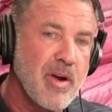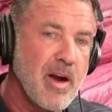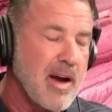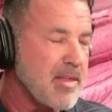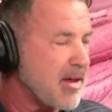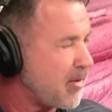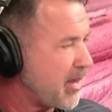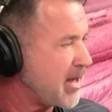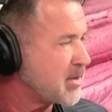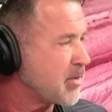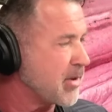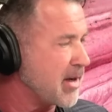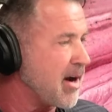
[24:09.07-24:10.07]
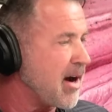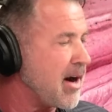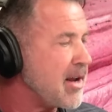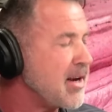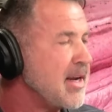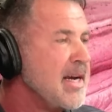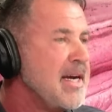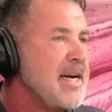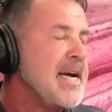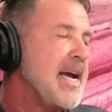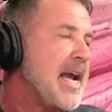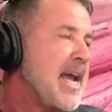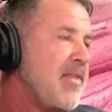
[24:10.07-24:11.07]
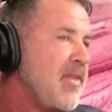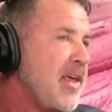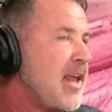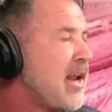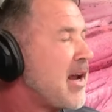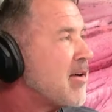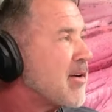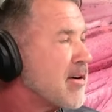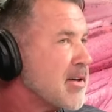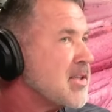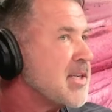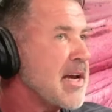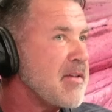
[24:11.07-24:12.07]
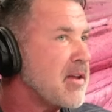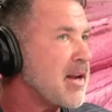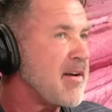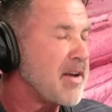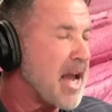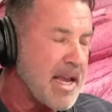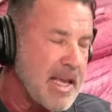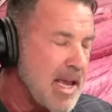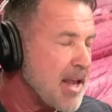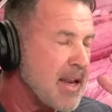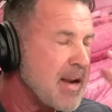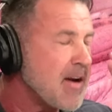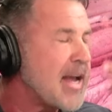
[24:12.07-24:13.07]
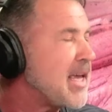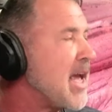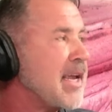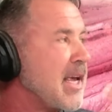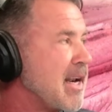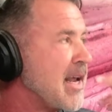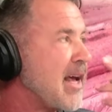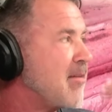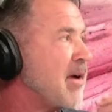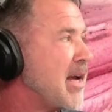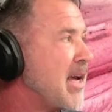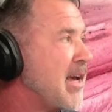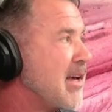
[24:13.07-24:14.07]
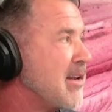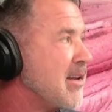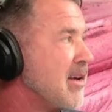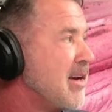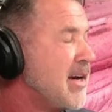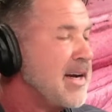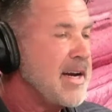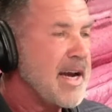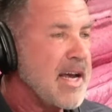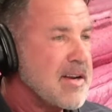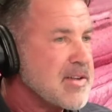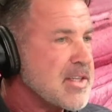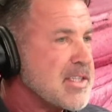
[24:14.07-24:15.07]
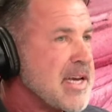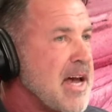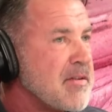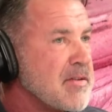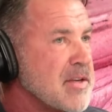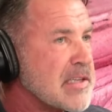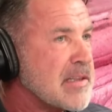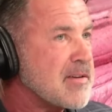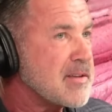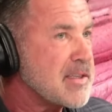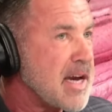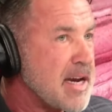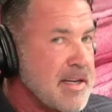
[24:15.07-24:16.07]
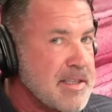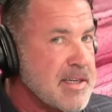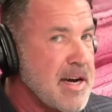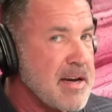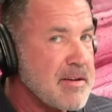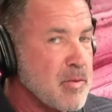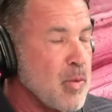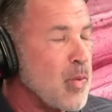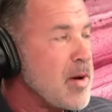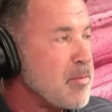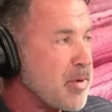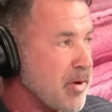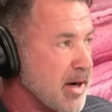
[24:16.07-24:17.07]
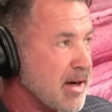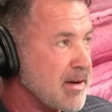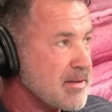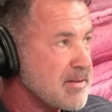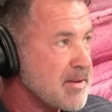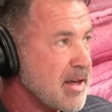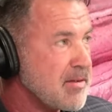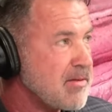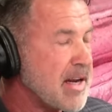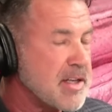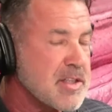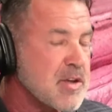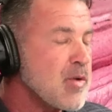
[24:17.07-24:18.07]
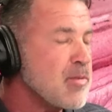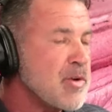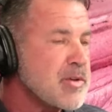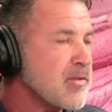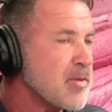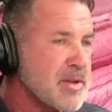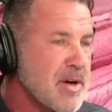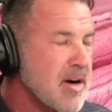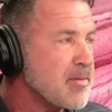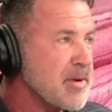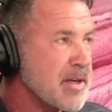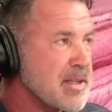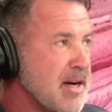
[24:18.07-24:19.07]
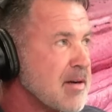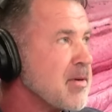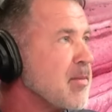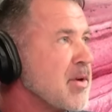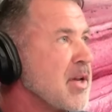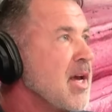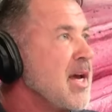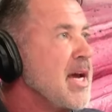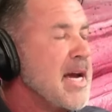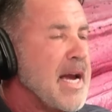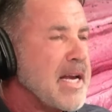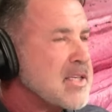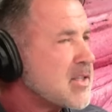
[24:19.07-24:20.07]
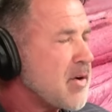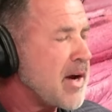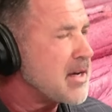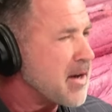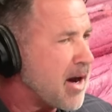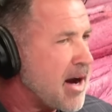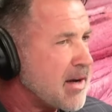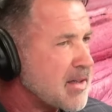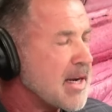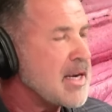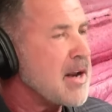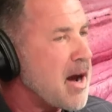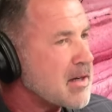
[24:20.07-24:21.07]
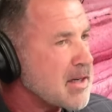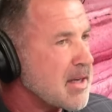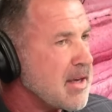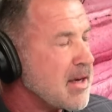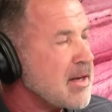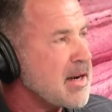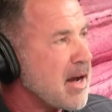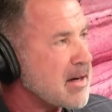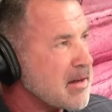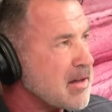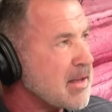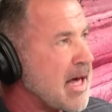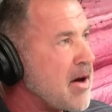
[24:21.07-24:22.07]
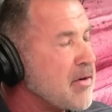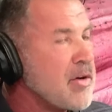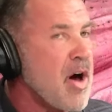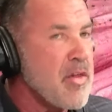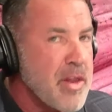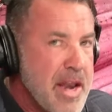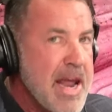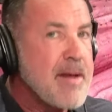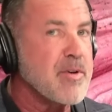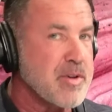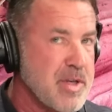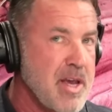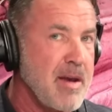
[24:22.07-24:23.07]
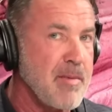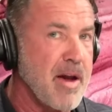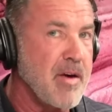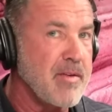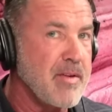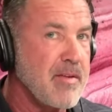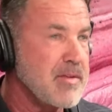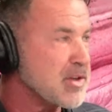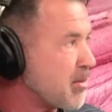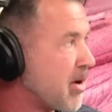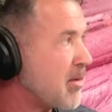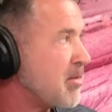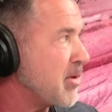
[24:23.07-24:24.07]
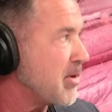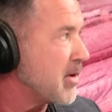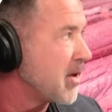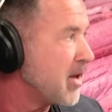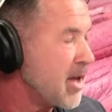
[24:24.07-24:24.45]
thought, well, that's really odd. And then I heard a sound that I can't get it out of my head. And it's the sound of this little tiny child whimpering. And in fact, it's so emotional for me, it's hard for me to talk about it. And so I knocked, and I knocked again, and knocked a little louder, and all the neighbors came out of this apartment building.